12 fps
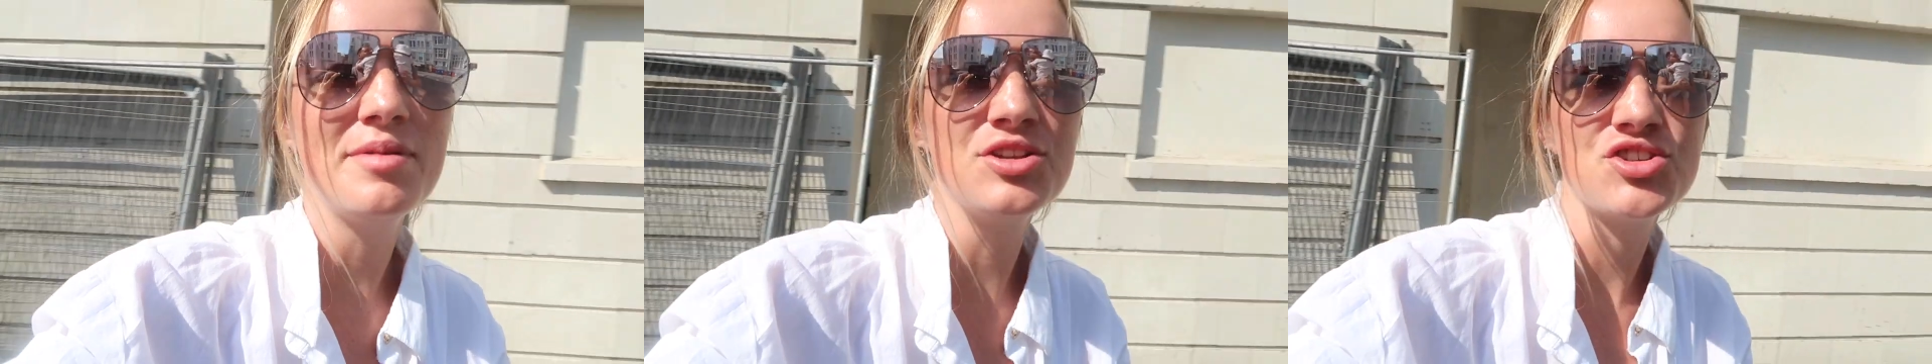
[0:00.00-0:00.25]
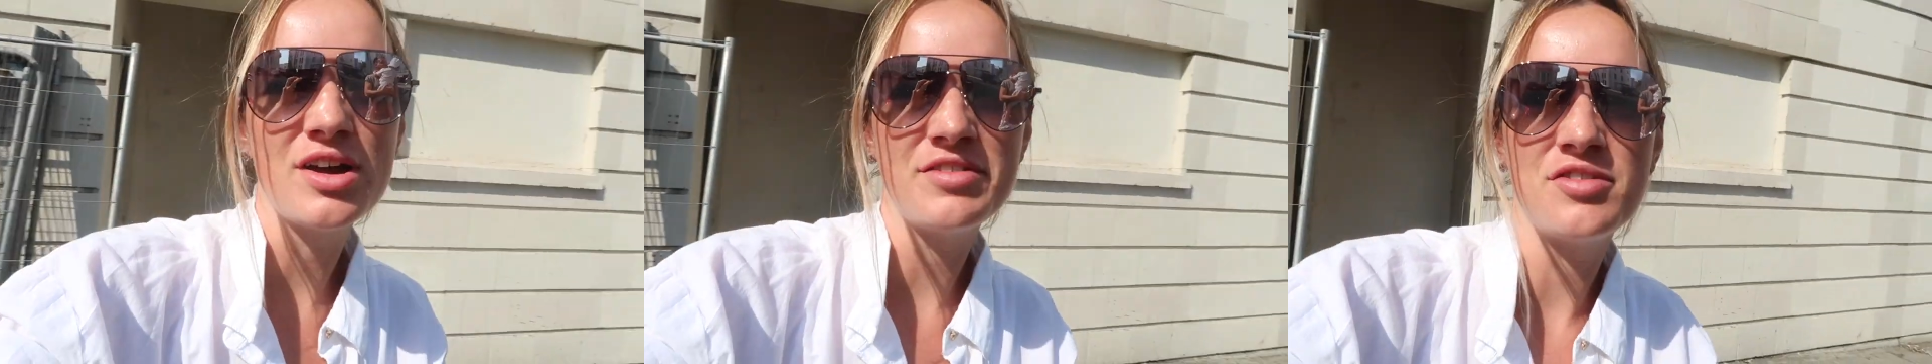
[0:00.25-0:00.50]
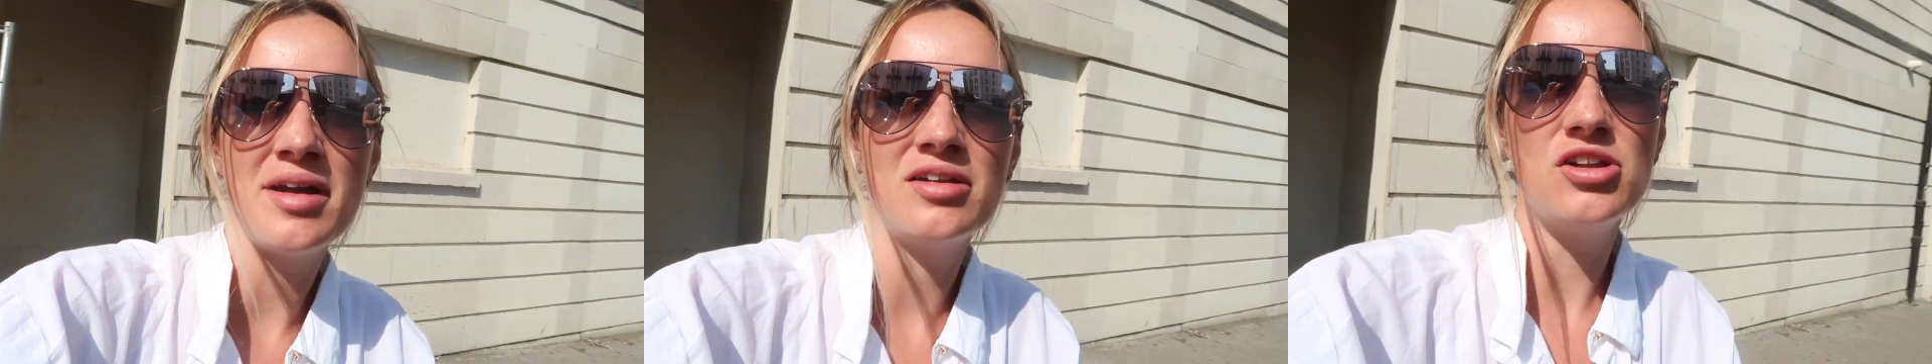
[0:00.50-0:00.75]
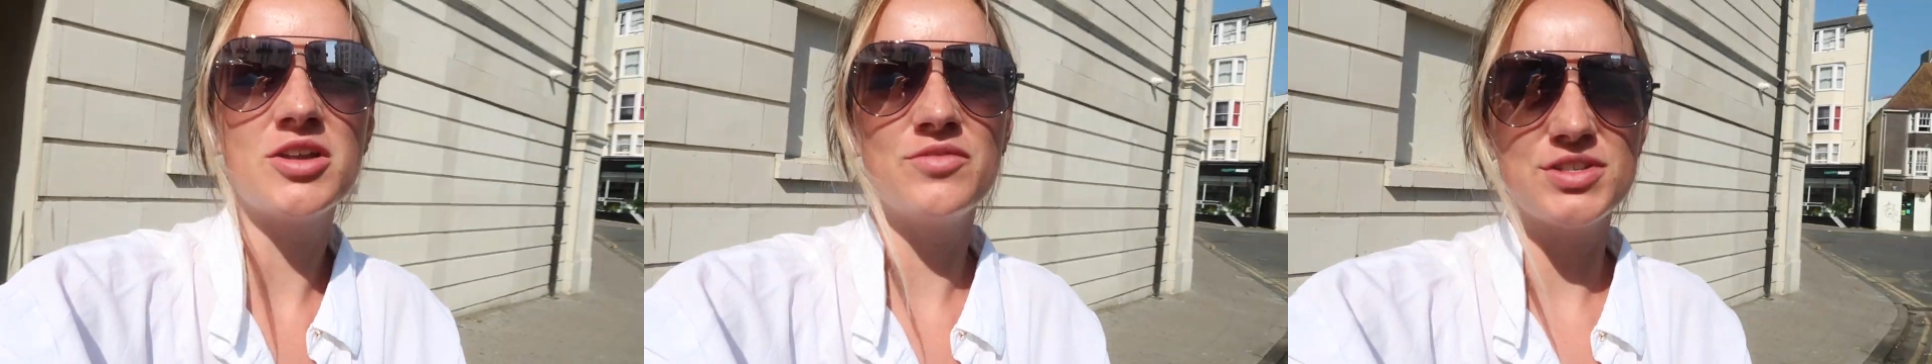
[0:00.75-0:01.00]
We've been driving
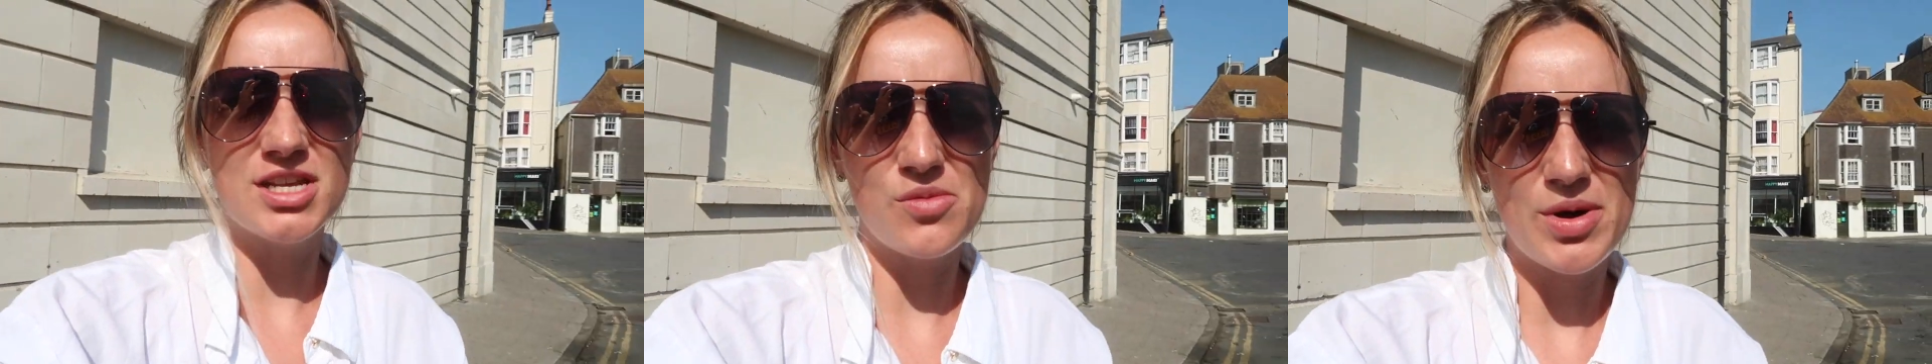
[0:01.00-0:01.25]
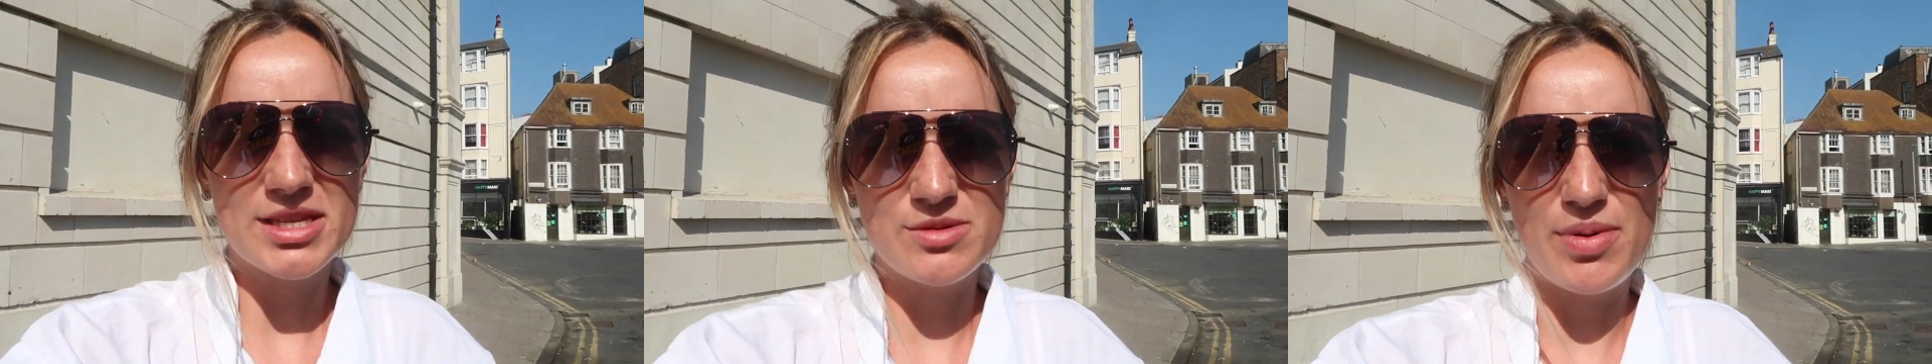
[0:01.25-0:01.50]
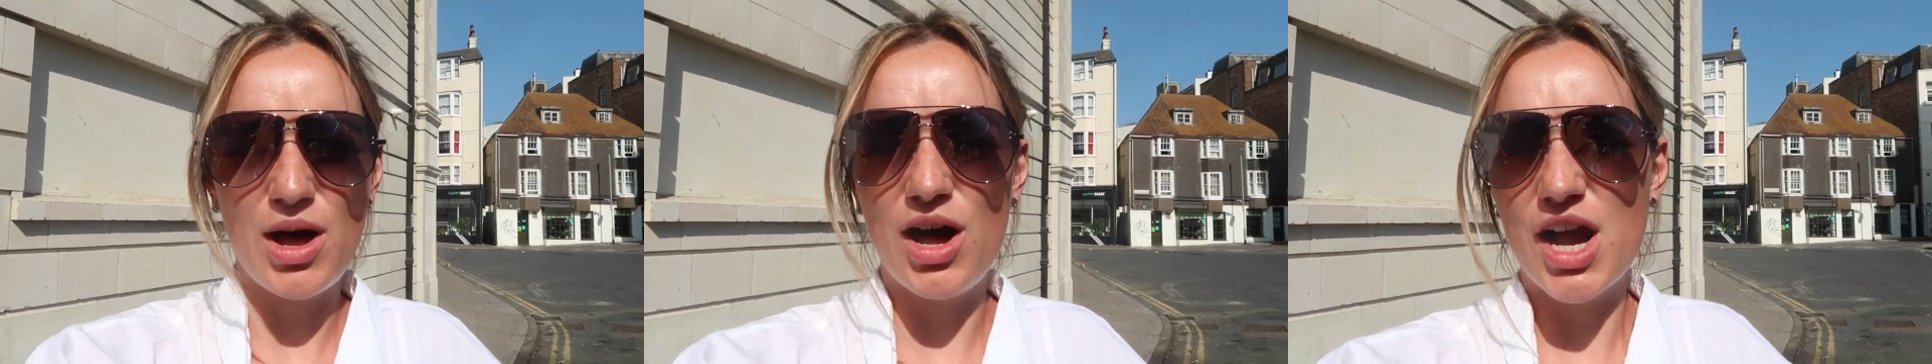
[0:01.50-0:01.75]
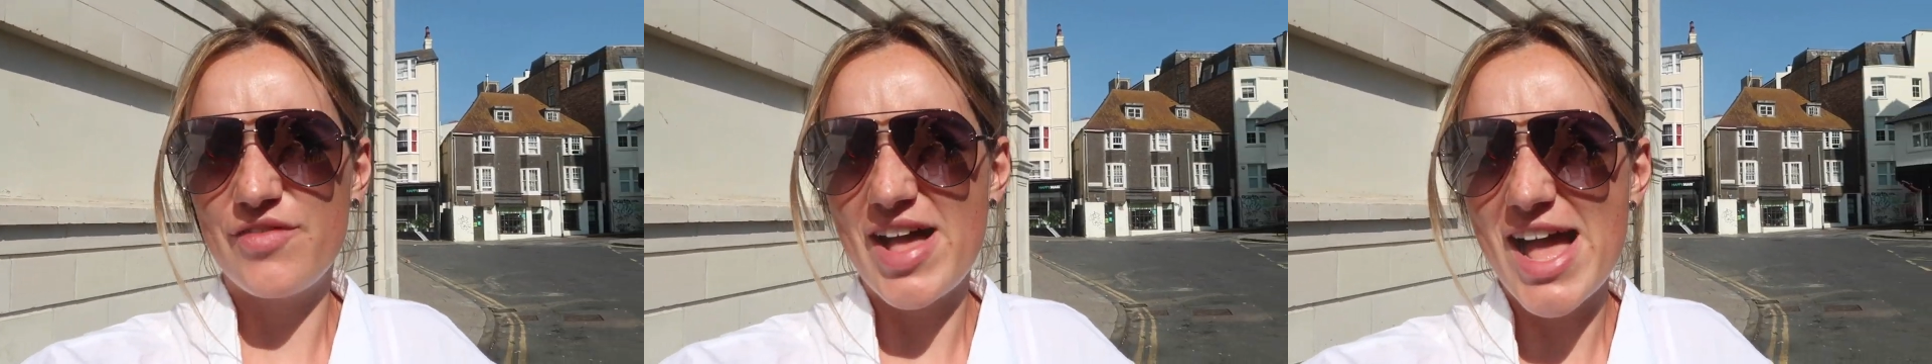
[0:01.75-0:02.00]
around looking for somewhere to
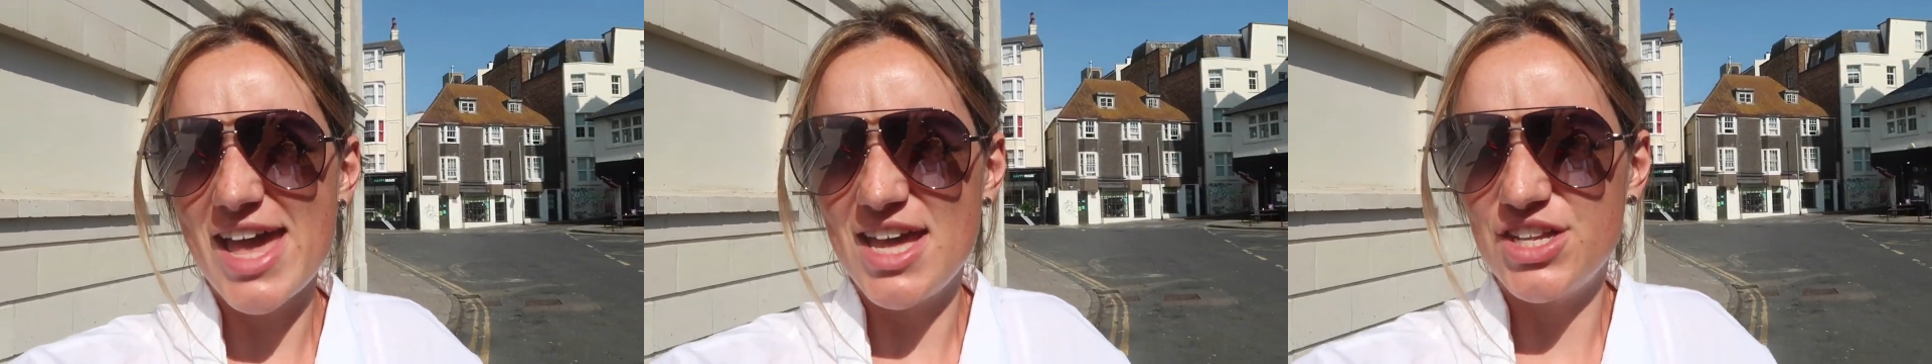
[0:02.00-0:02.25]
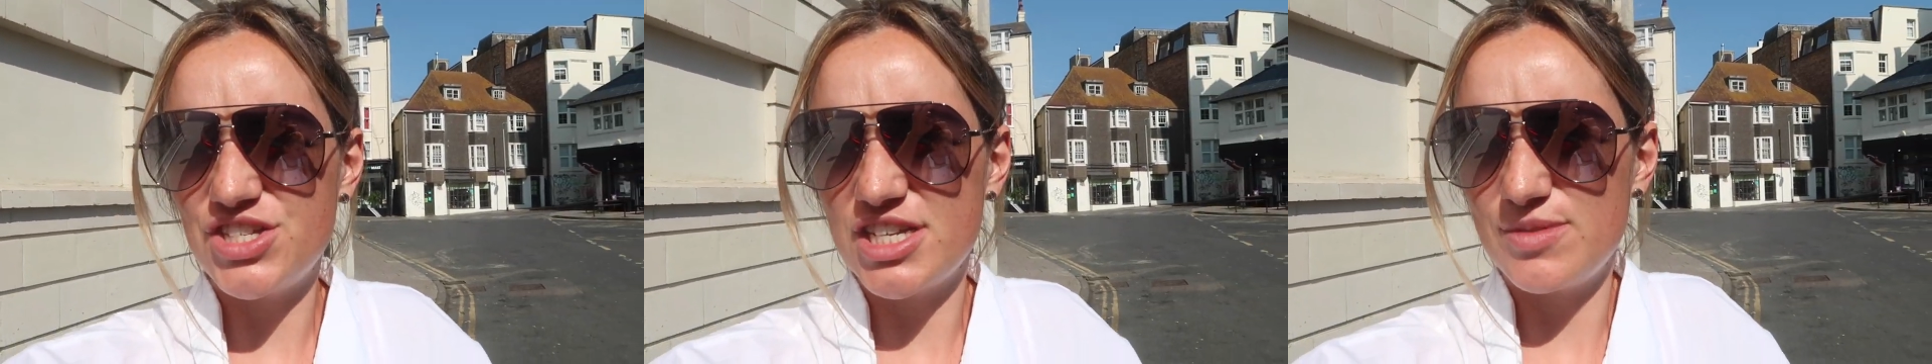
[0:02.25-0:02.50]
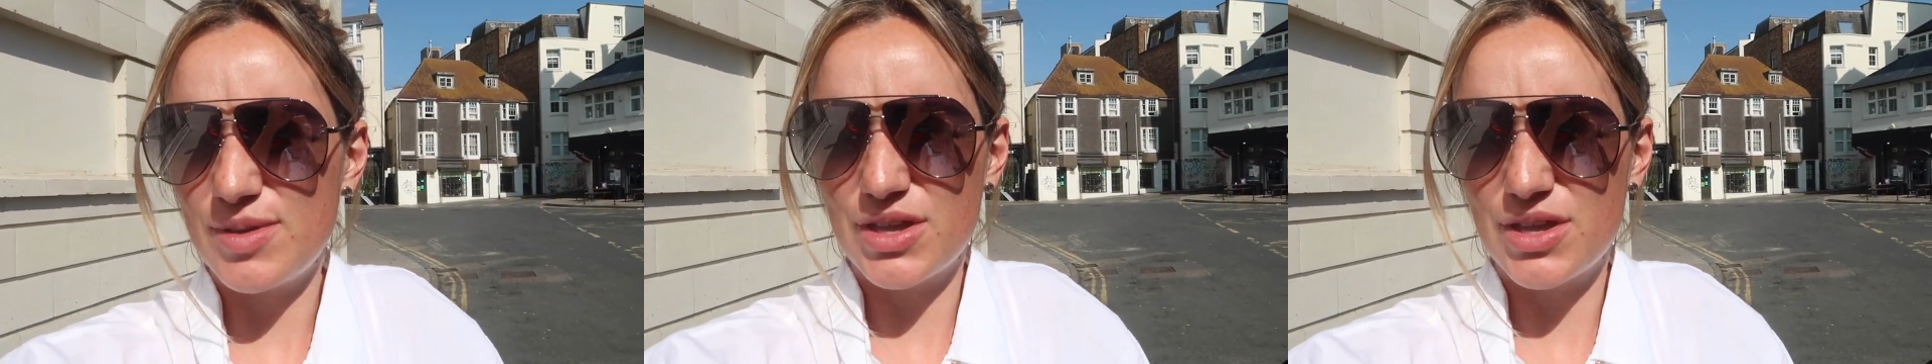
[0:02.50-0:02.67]
park for ages